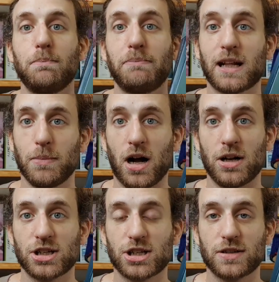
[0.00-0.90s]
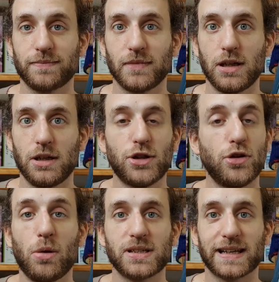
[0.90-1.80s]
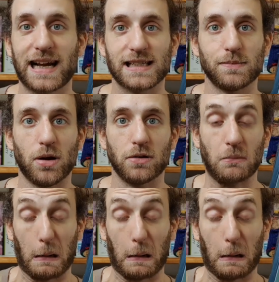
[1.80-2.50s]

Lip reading: Middlemarch. No, not Mr. Casaubon.